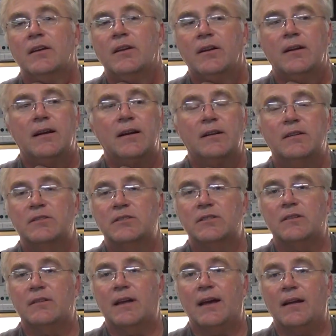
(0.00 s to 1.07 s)
You're not going to
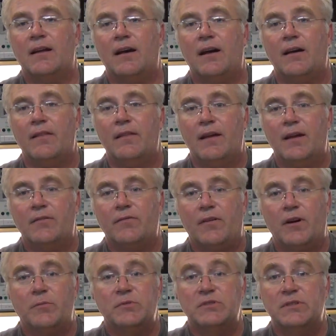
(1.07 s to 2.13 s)
chill that, that
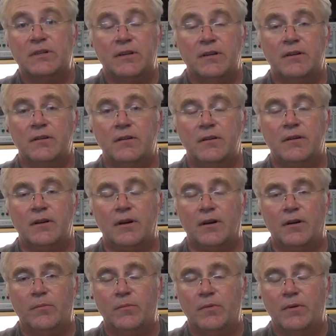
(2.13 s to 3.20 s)
fog machine
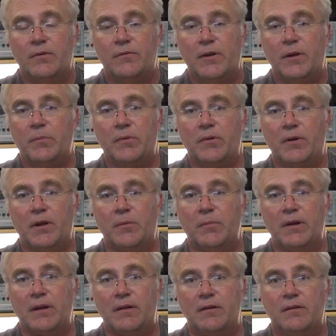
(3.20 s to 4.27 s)
um, vapor and
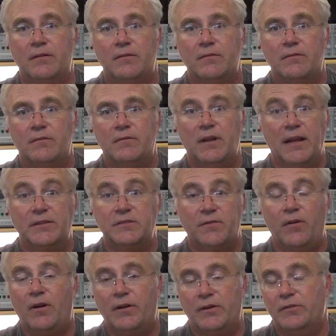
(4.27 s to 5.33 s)
make dense
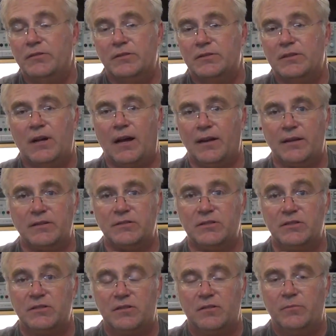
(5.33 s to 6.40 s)
fog. You're just not. It's
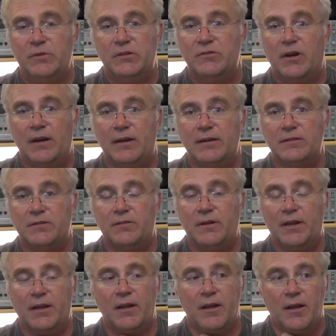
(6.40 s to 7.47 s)
just going to be dry ice
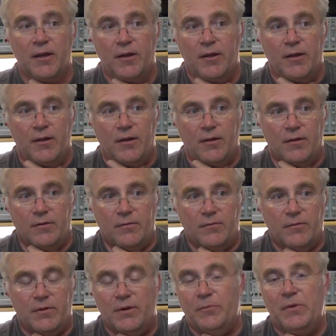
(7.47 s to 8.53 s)
only.
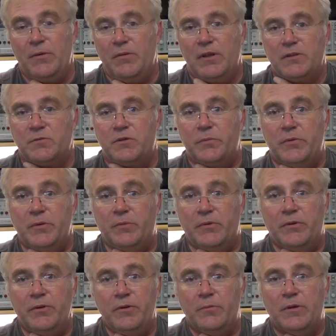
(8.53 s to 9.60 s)
You know, maybe that's what the
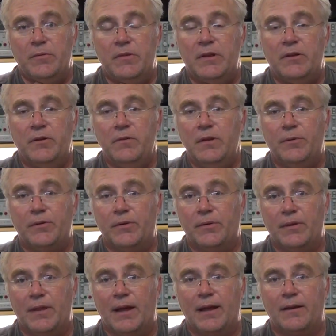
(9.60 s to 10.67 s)
people knew. Maybe they knew they were
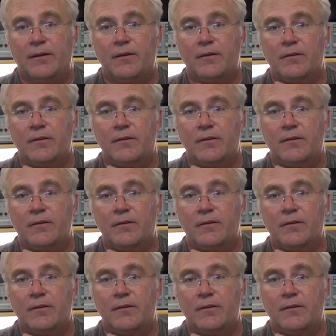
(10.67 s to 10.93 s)
doing that.